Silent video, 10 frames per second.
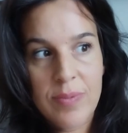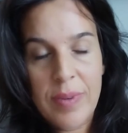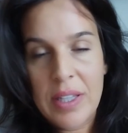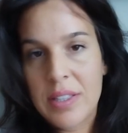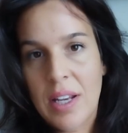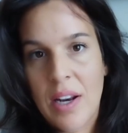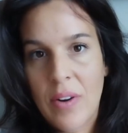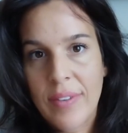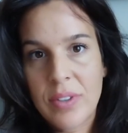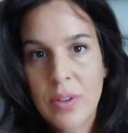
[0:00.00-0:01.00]
this
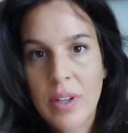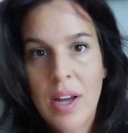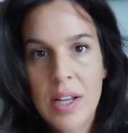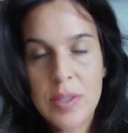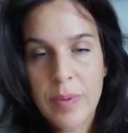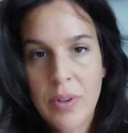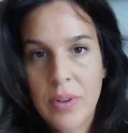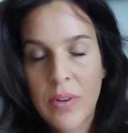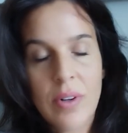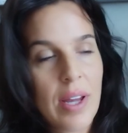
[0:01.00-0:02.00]
means that I don't have to go to the
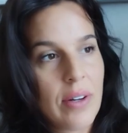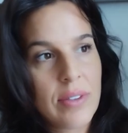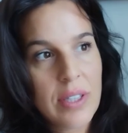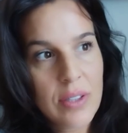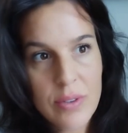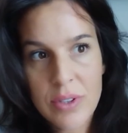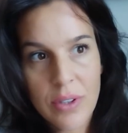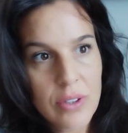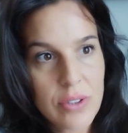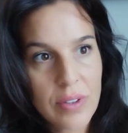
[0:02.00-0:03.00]
hospital. I don't
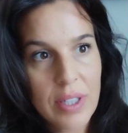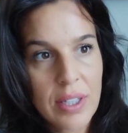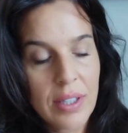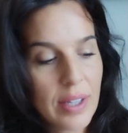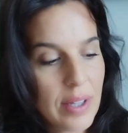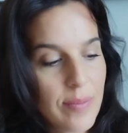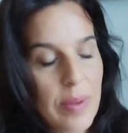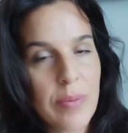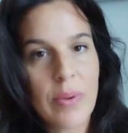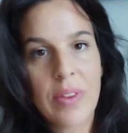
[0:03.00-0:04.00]
need no surgery.
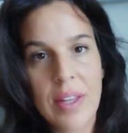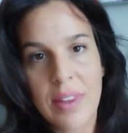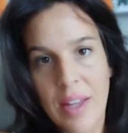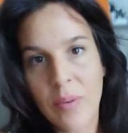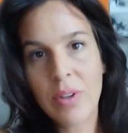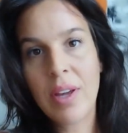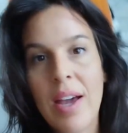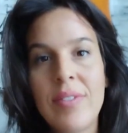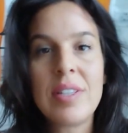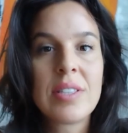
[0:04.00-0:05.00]
Like people think
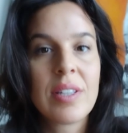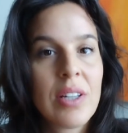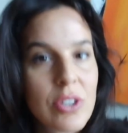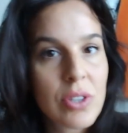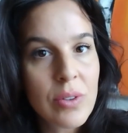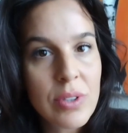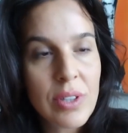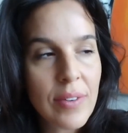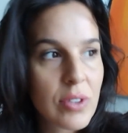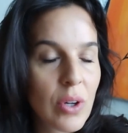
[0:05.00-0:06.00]
that when you have these
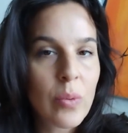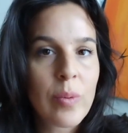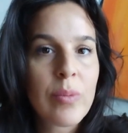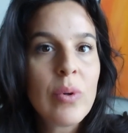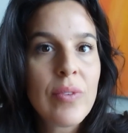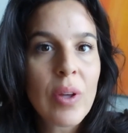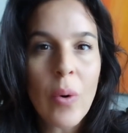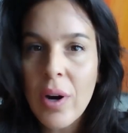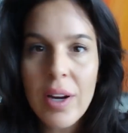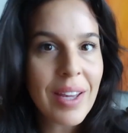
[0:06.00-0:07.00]
issues, you have to go
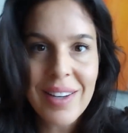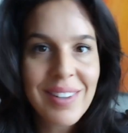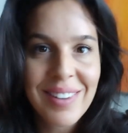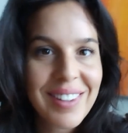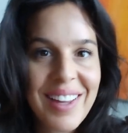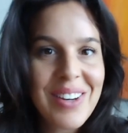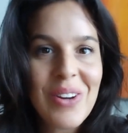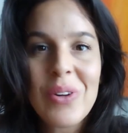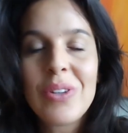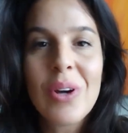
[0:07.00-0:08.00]
remove the organ.
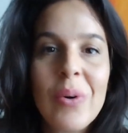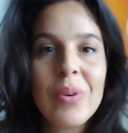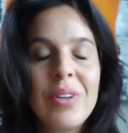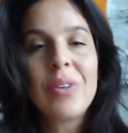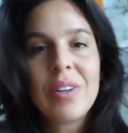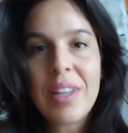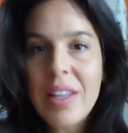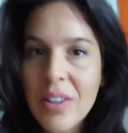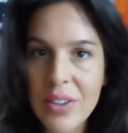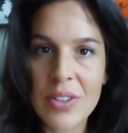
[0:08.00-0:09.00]
Like no, you don't. You
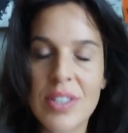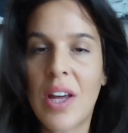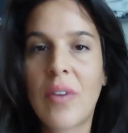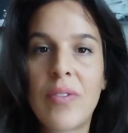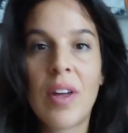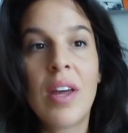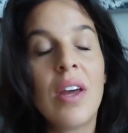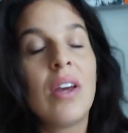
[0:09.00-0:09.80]
can heal yourself.